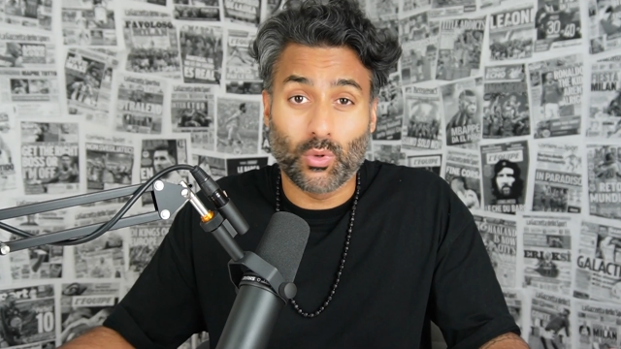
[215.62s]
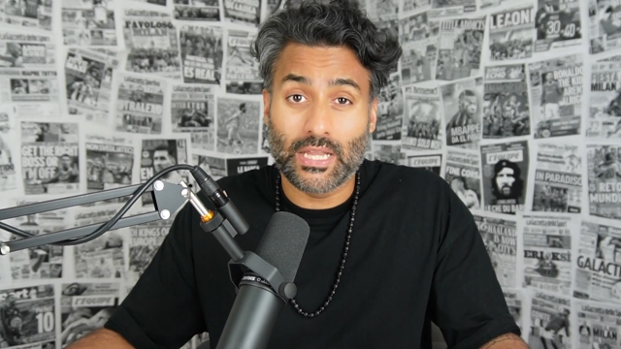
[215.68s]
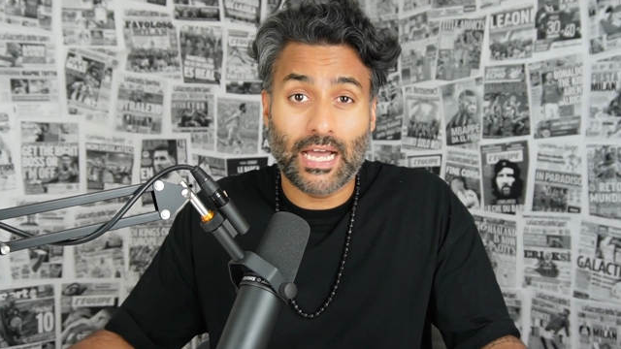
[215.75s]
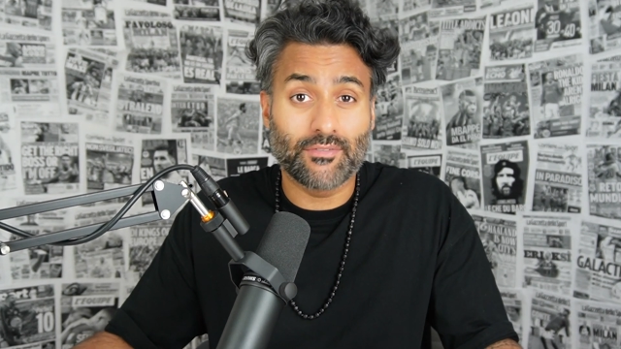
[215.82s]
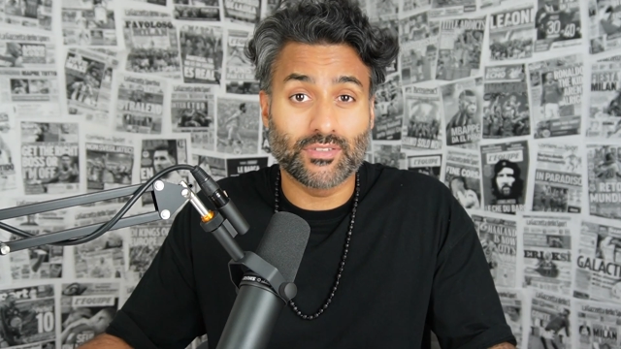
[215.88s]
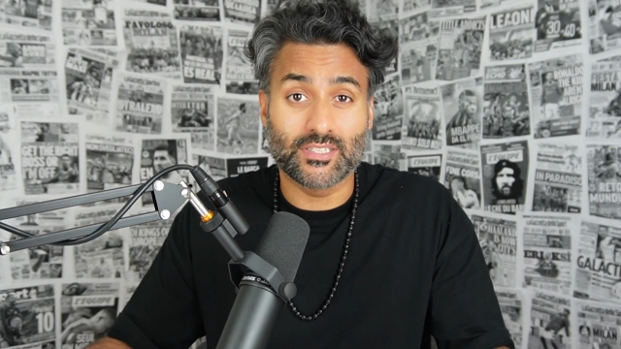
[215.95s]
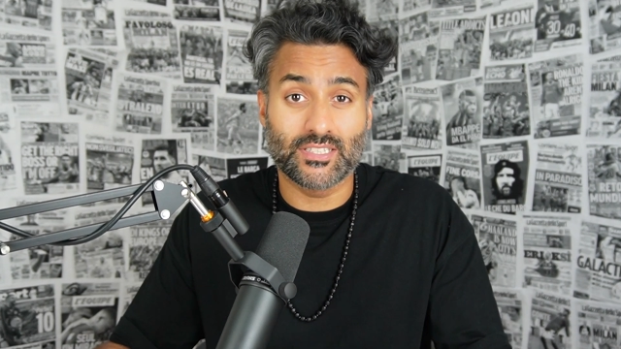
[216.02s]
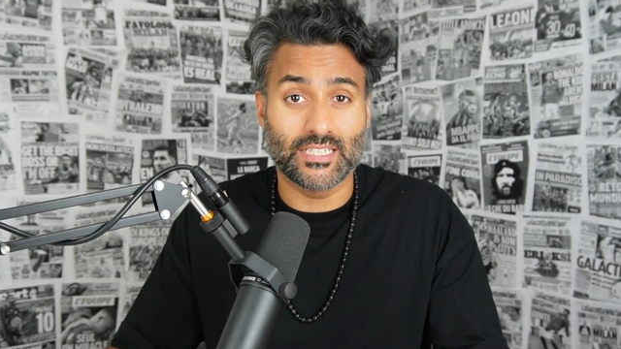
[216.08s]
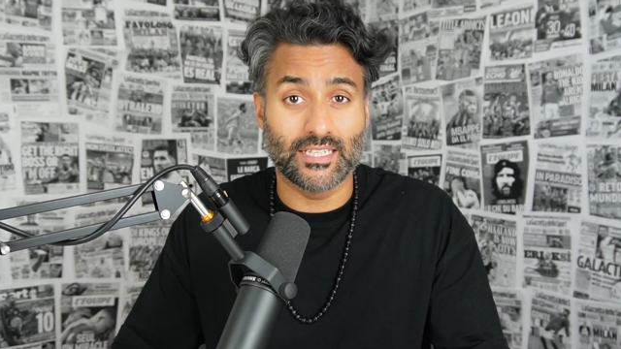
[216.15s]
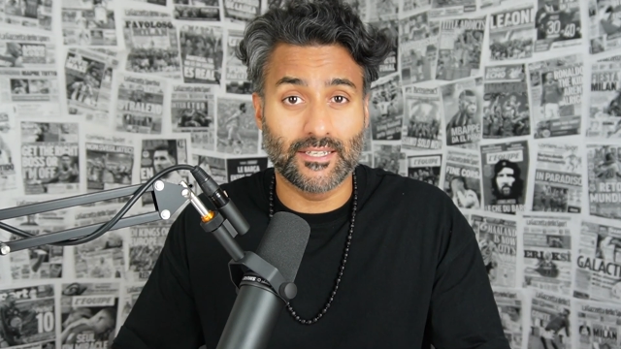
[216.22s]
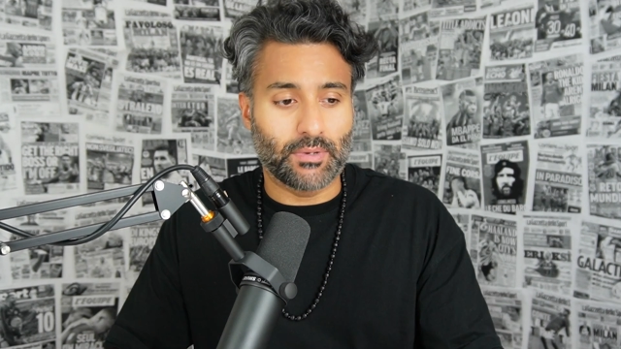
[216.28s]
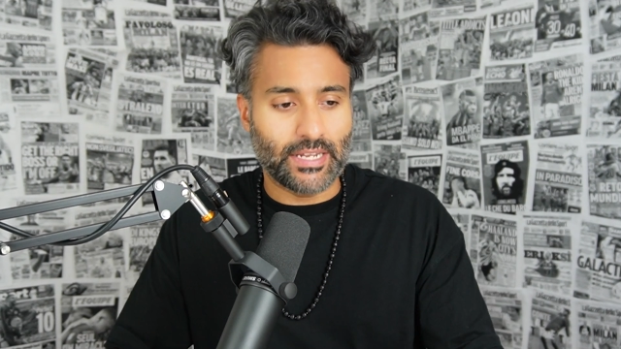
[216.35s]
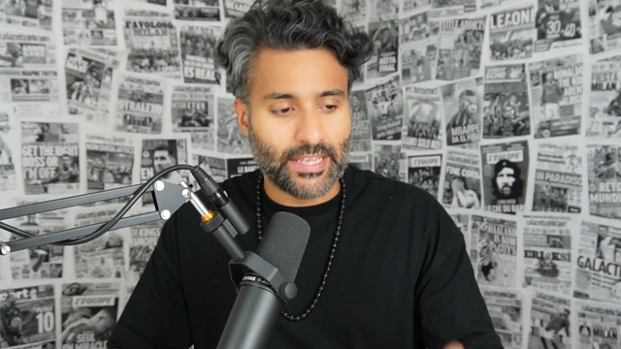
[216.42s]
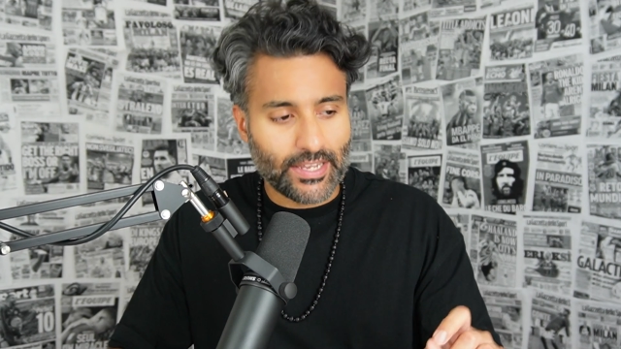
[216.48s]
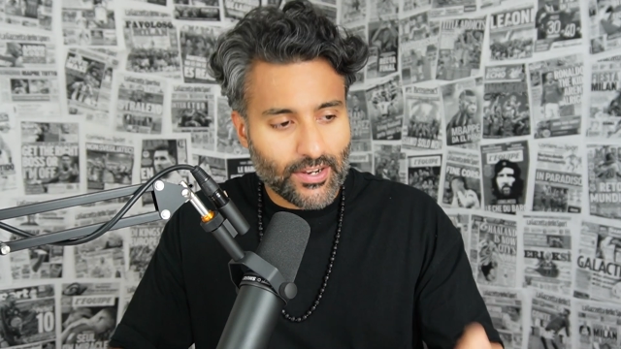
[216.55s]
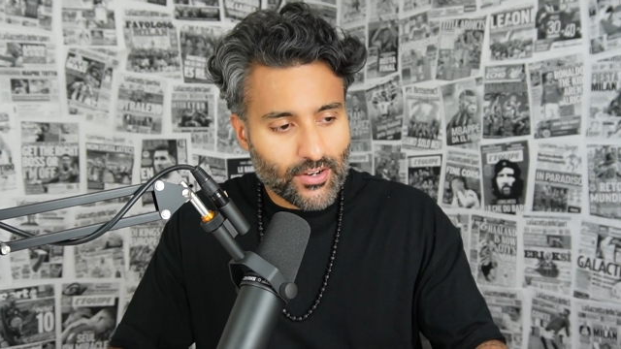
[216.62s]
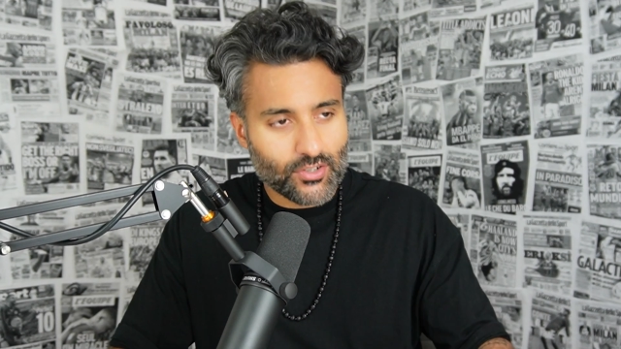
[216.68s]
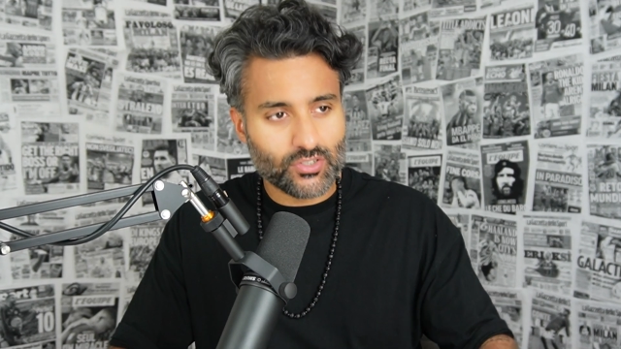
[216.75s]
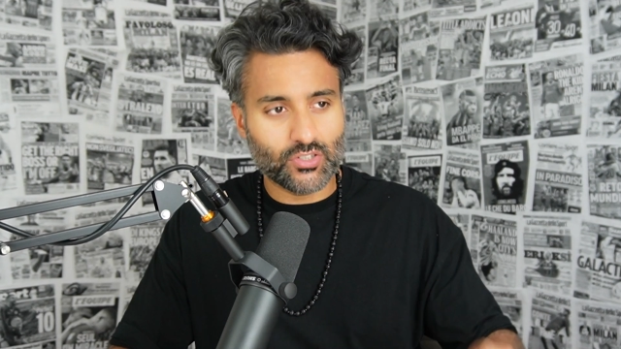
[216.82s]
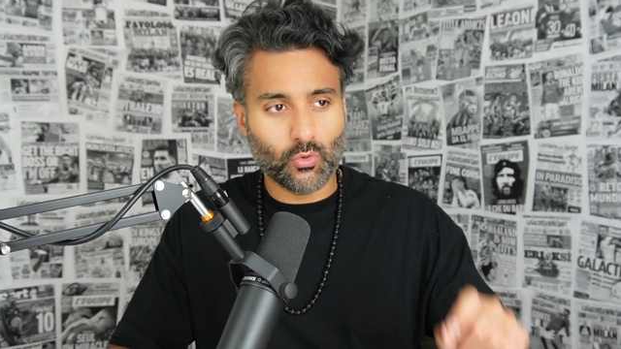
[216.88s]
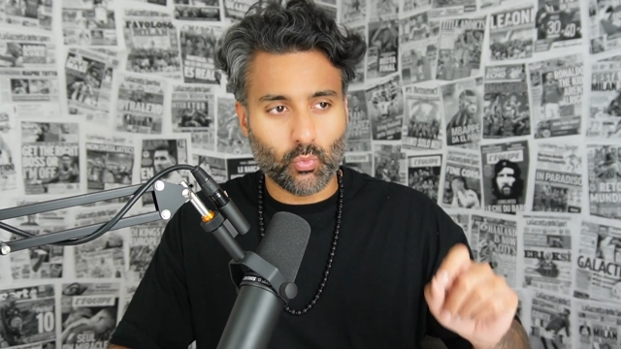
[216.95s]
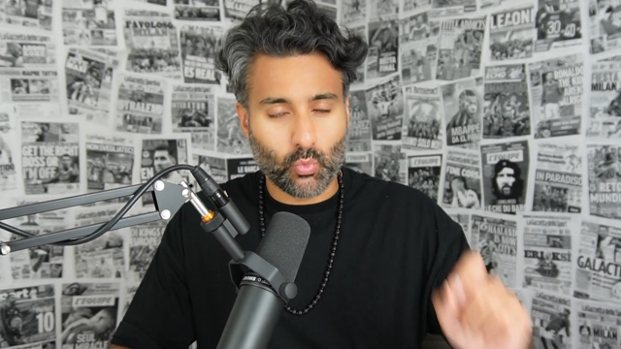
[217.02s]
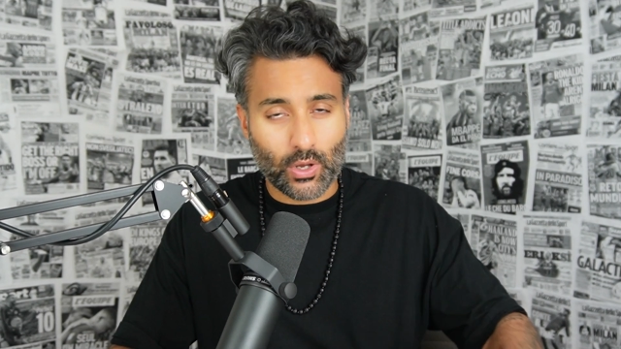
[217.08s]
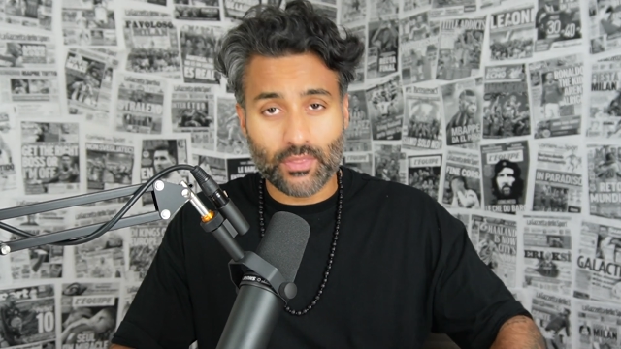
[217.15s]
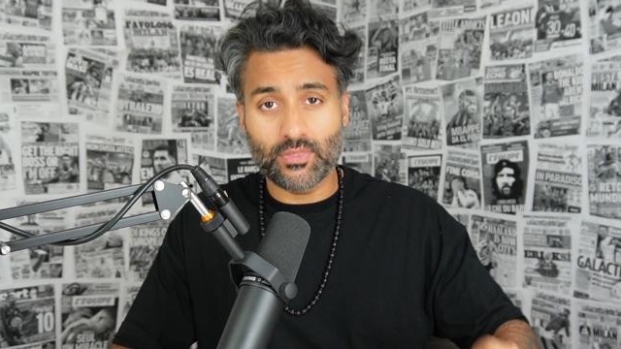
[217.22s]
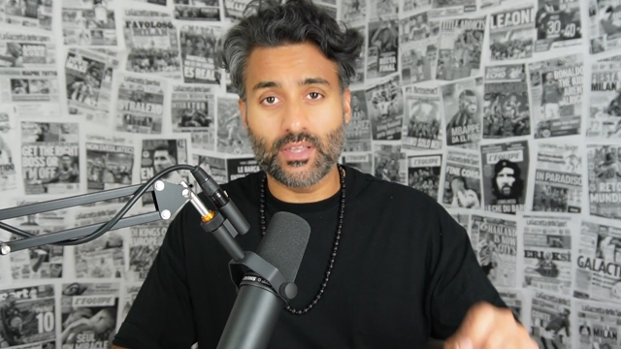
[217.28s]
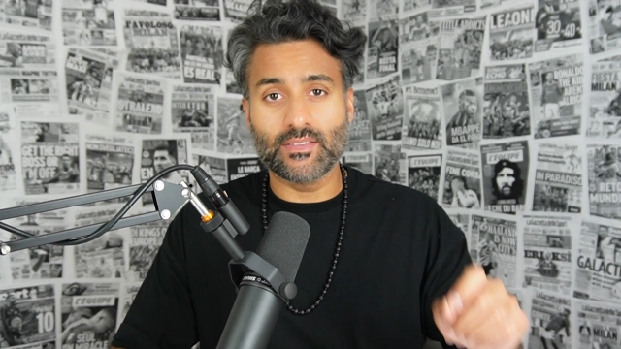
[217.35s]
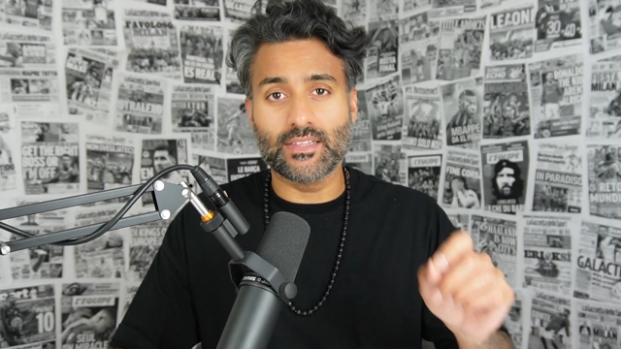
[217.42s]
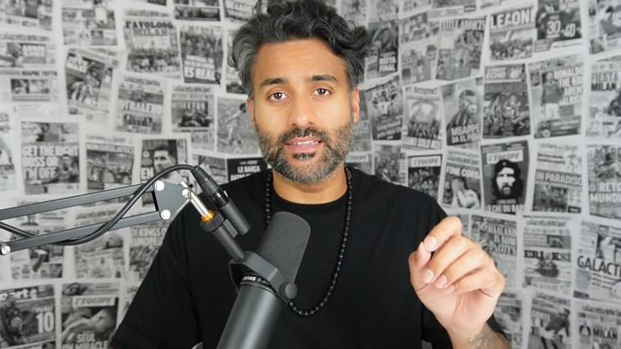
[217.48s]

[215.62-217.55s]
we'll have to see. But here's the one thing